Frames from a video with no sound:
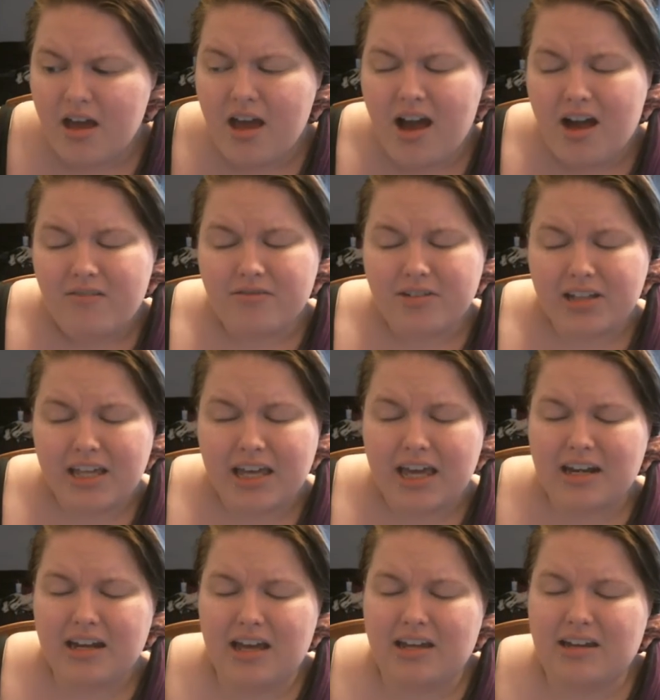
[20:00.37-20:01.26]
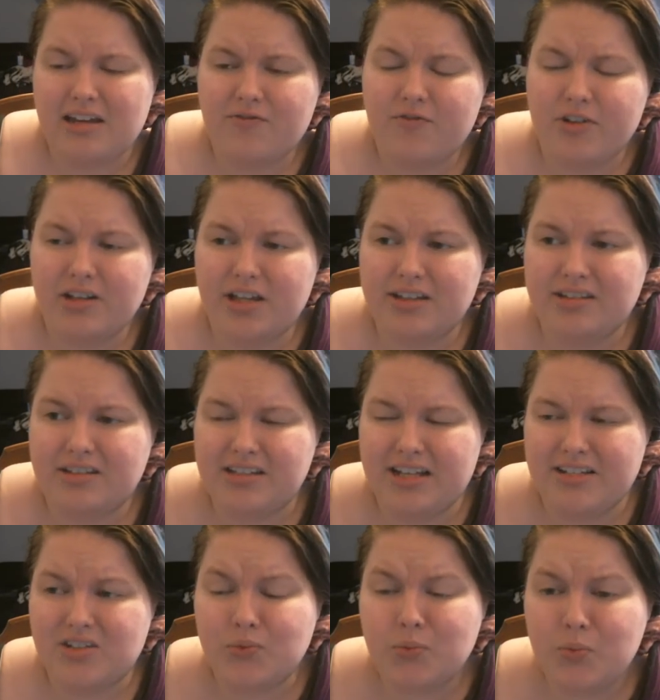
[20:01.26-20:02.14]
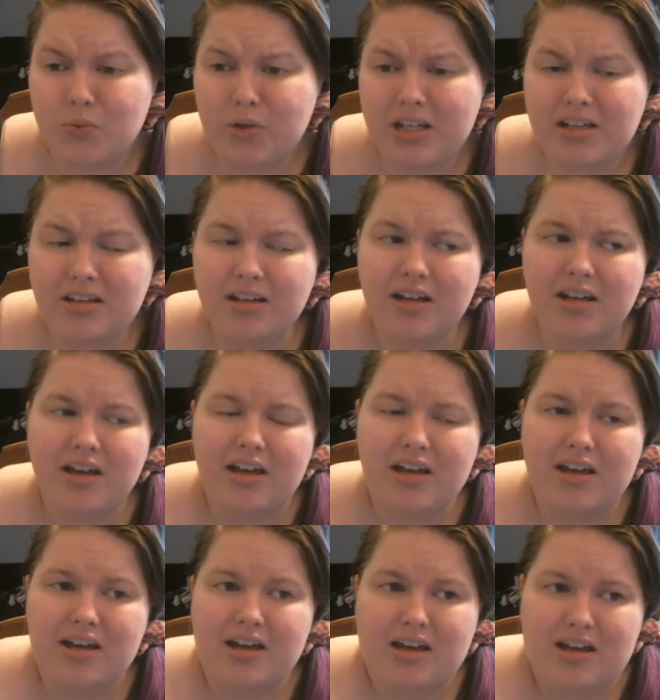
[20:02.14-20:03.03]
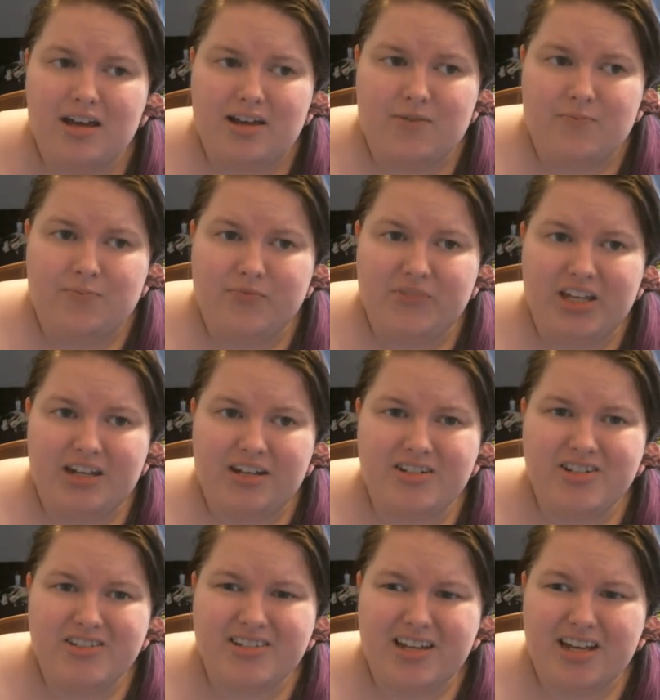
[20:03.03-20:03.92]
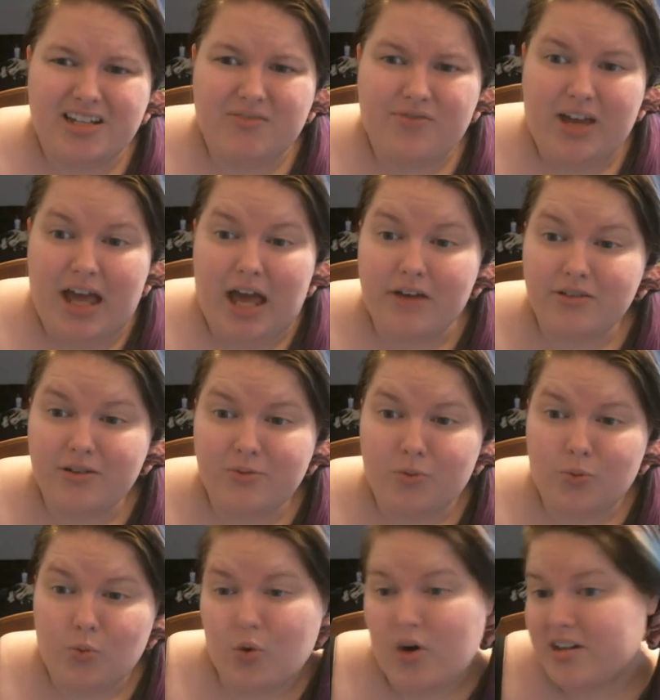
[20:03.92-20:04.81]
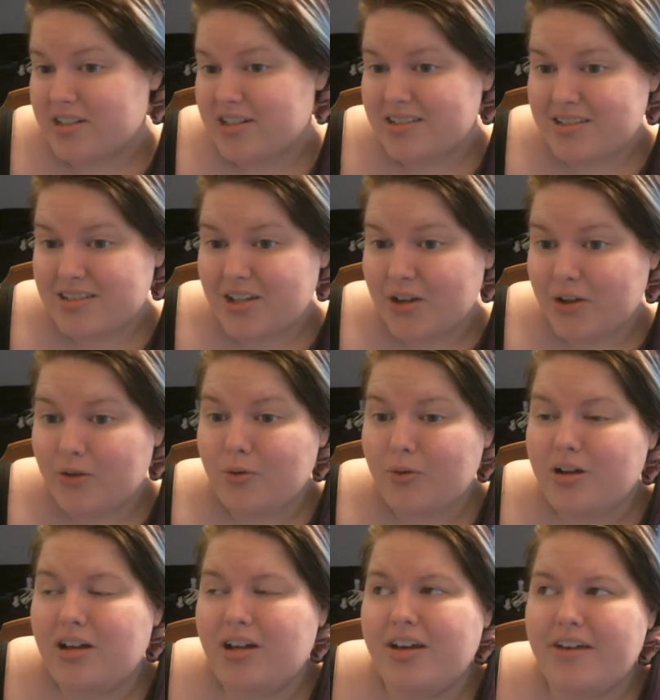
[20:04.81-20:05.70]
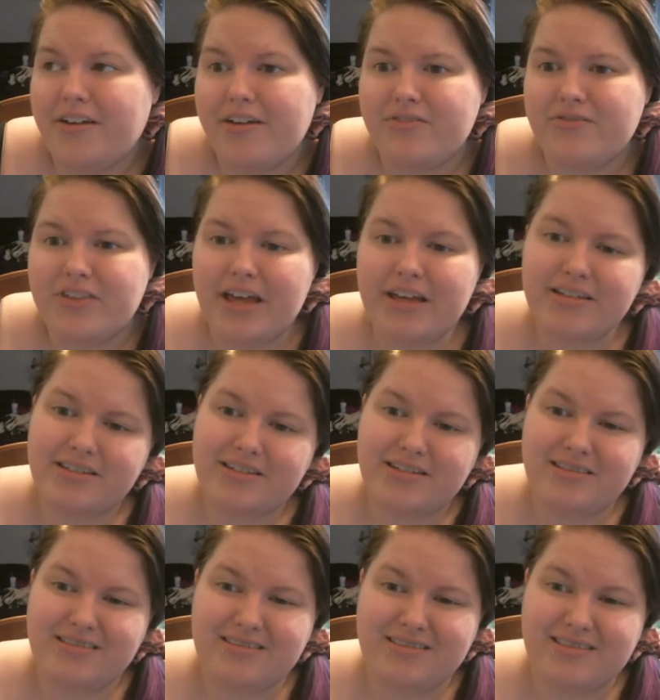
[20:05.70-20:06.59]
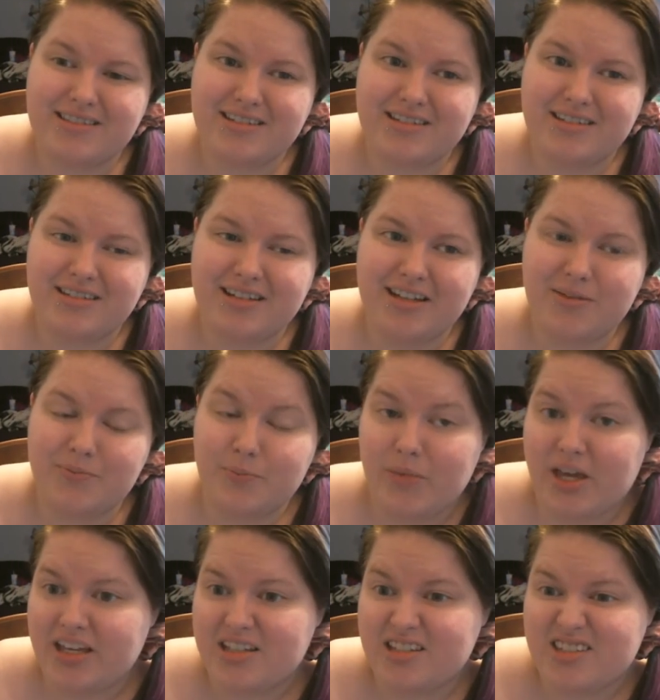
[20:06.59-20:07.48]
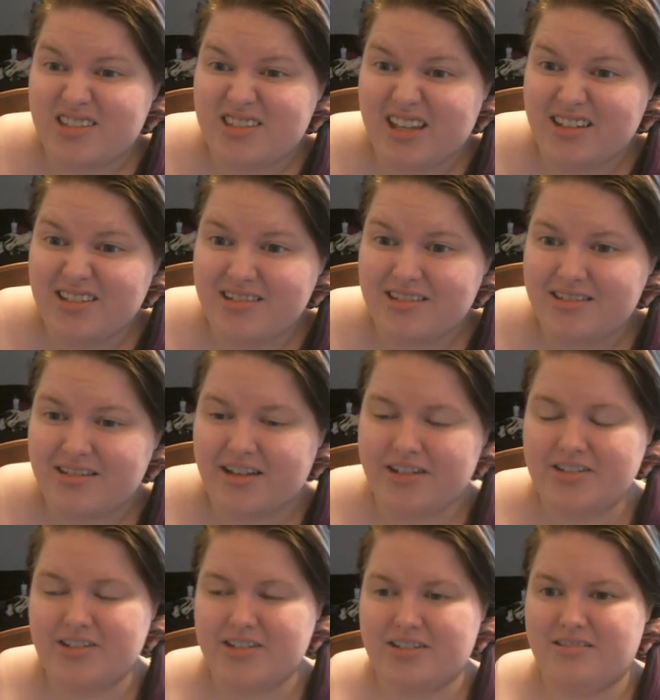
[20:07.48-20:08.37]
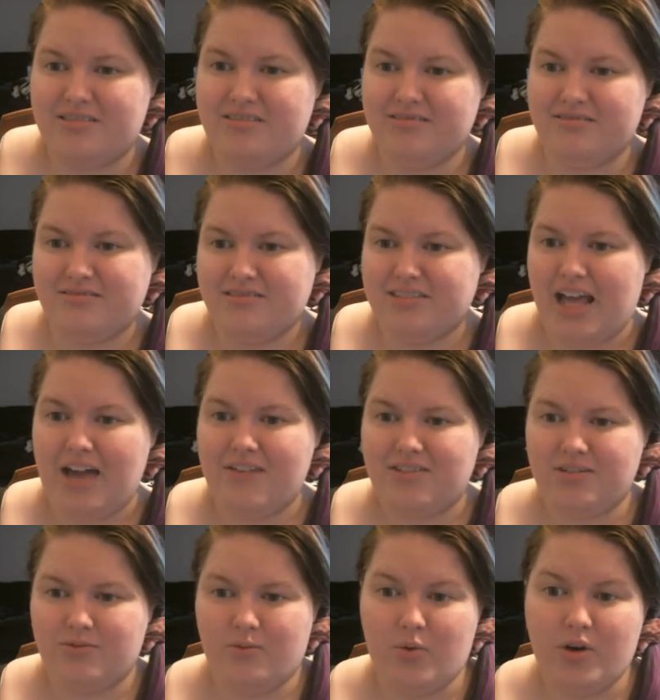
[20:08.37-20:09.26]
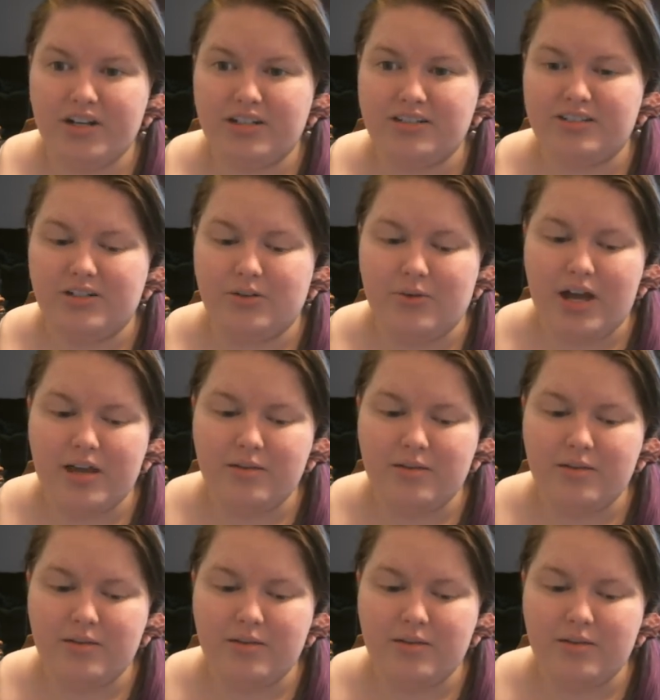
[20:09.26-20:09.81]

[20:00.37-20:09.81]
really had a headache for like the last week, and I just kind of haven't wanted to, if that like makes sense. I just haven't wanted to.